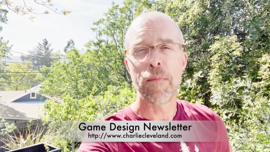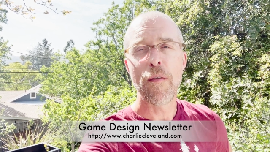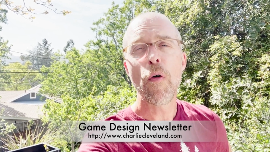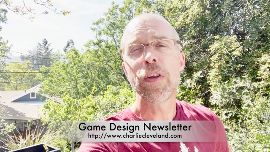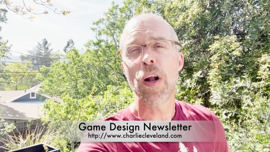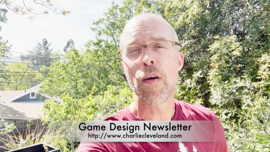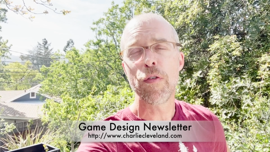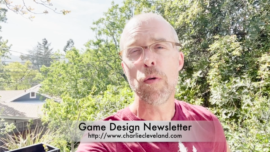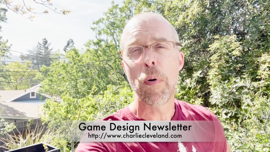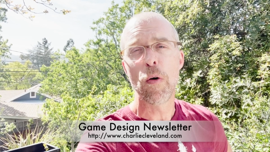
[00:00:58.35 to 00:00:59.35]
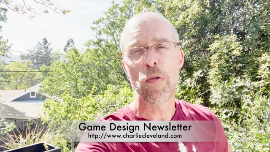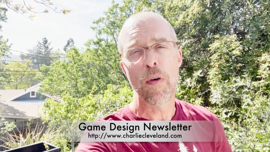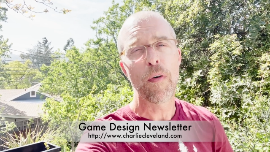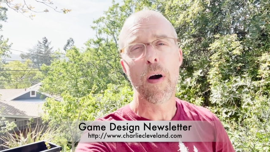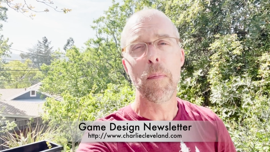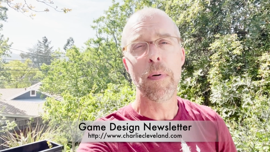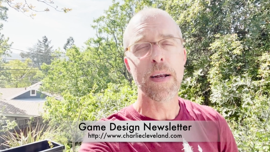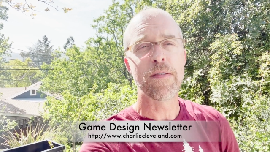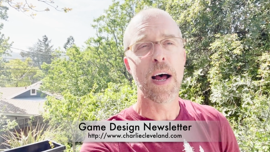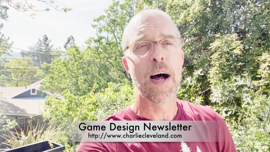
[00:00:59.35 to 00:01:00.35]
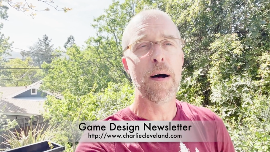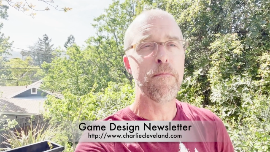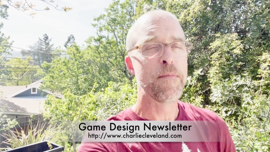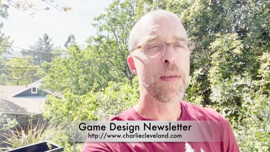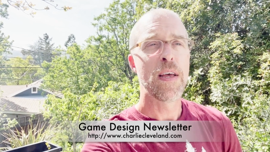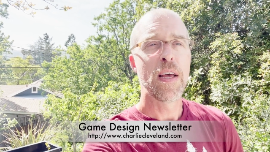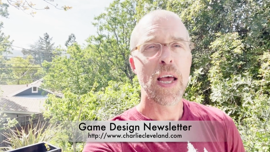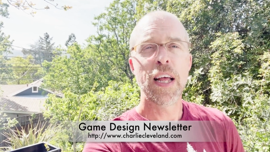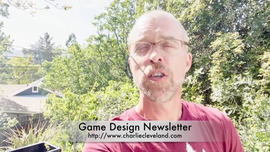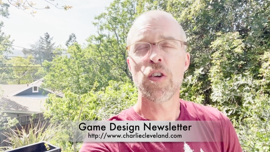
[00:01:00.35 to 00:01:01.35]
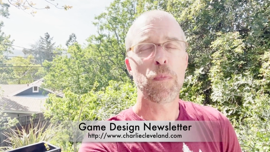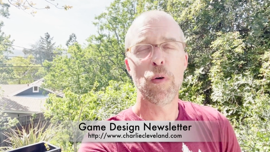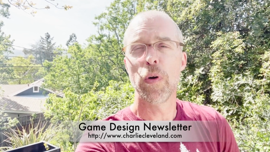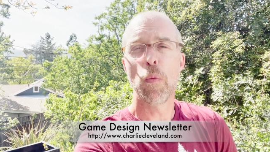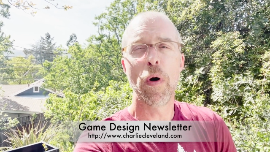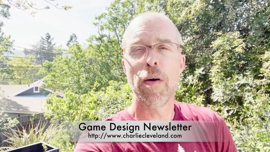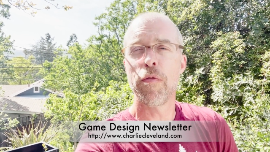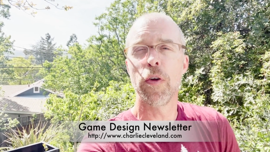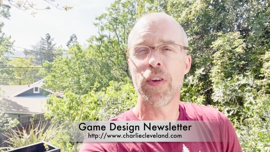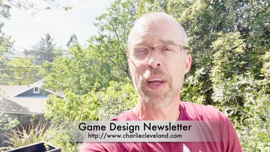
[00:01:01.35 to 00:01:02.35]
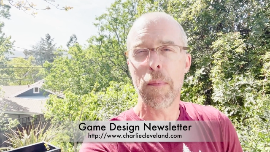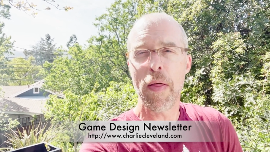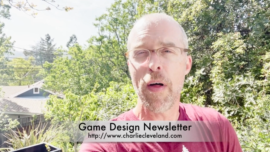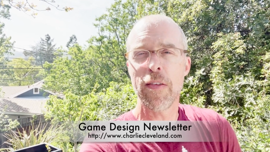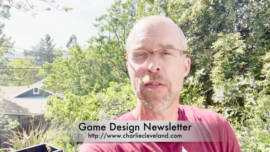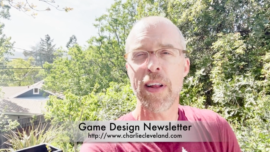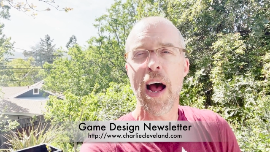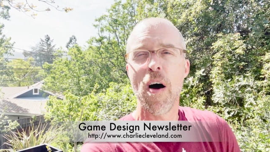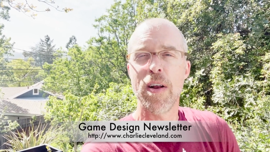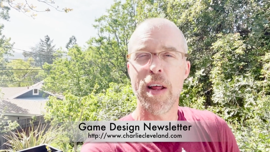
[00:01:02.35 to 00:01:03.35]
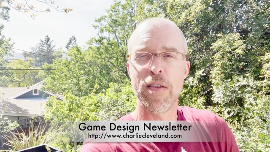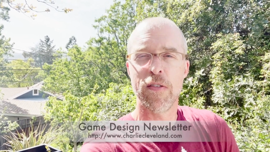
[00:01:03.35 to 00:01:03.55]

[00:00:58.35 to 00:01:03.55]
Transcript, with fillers: I've only done a few posts so far, but um, it's just been really wonderful to get my thoughts down and